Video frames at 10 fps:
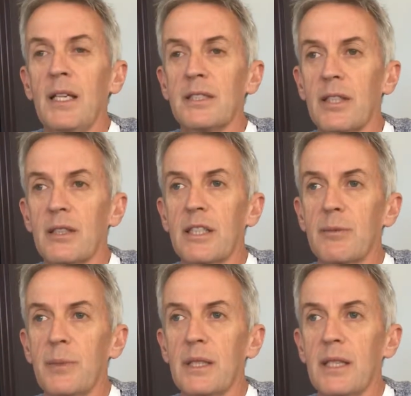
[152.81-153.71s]
so it
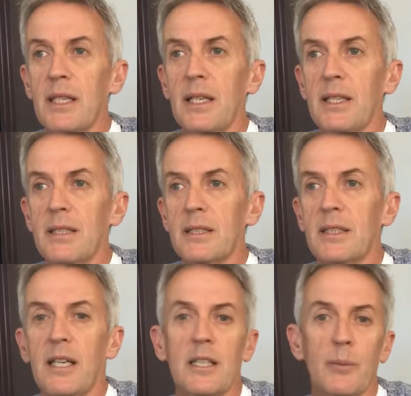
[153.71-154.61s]
gives me a
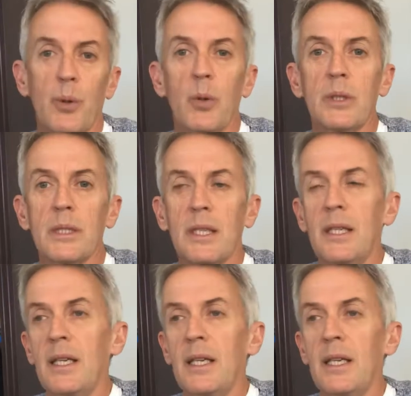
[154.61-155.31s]
starting point.